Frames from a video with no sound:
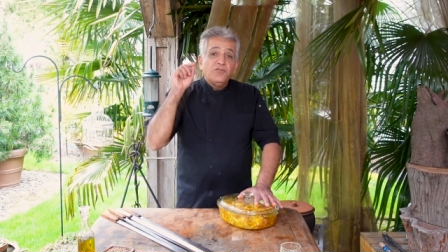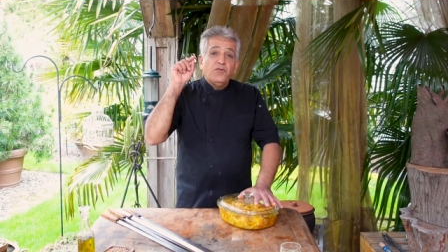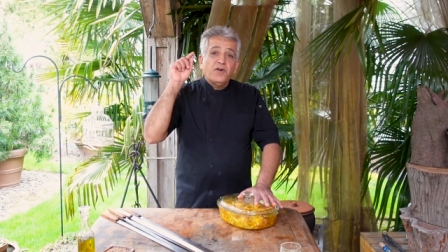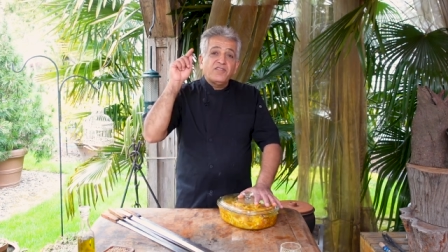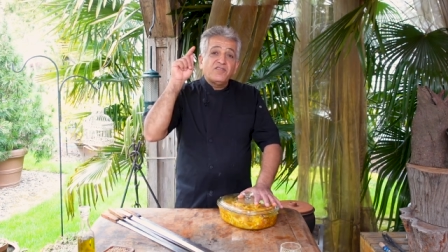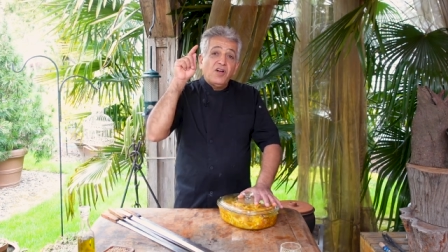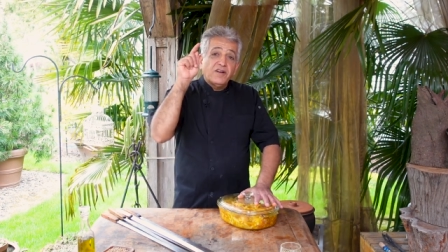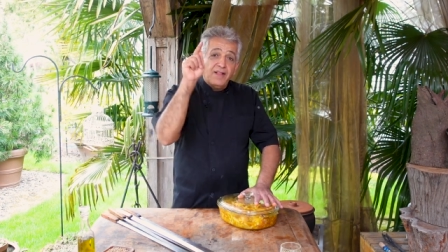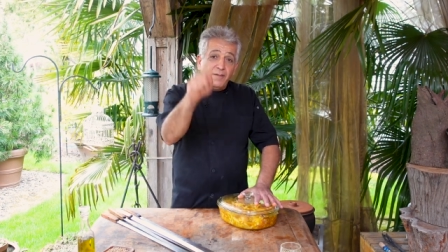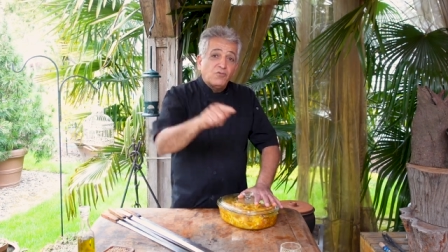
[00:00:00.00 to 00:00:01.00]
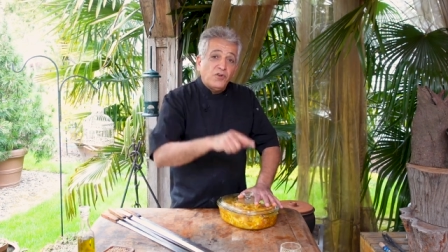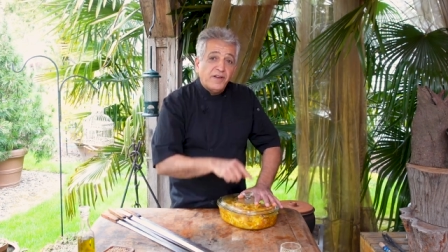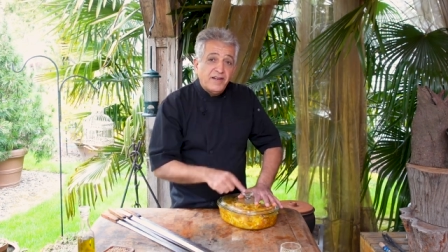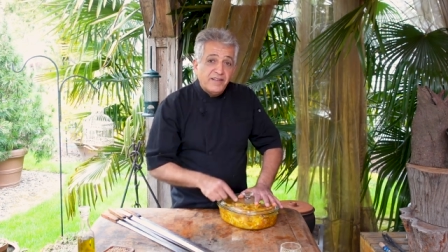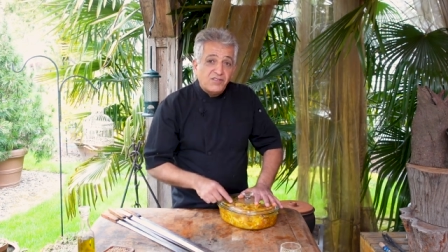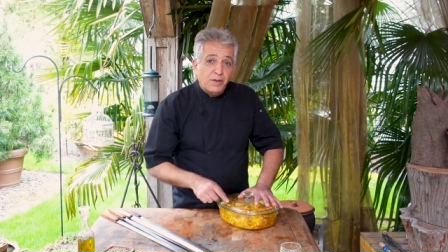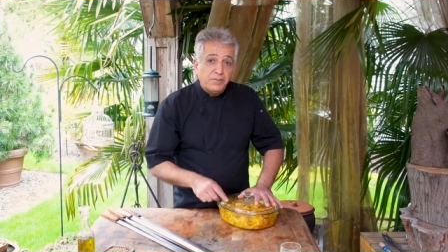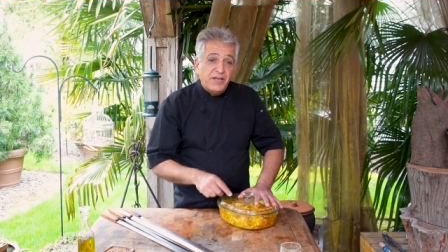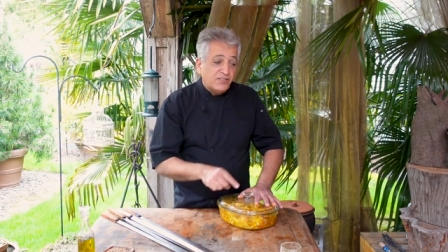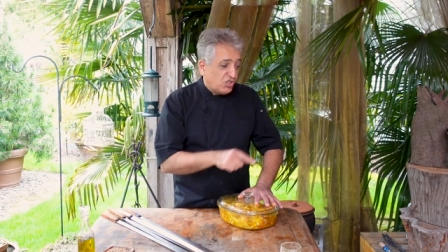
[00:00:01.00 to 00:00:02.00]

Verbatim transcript: For a start, I'm gonna lit up the